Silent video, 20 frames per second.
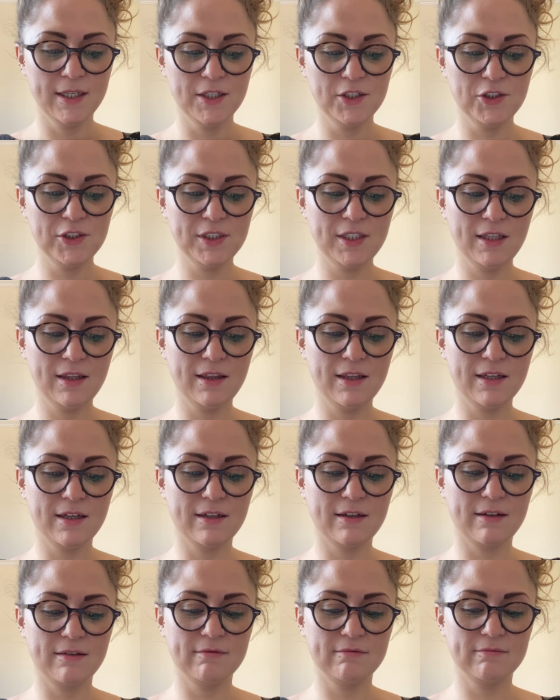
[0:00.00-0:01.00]
She said
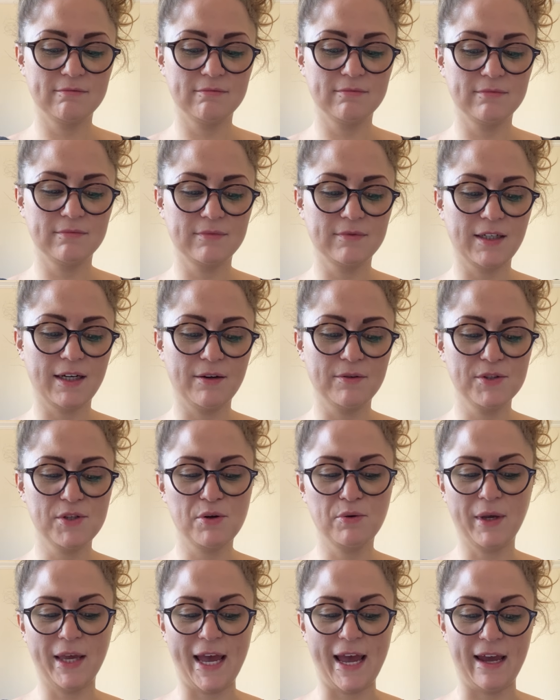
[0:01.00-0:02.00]
that I was
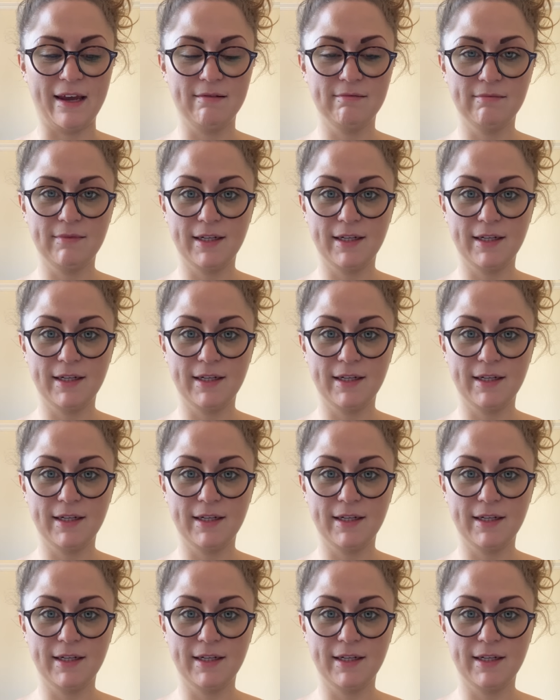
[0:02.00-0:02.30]
okay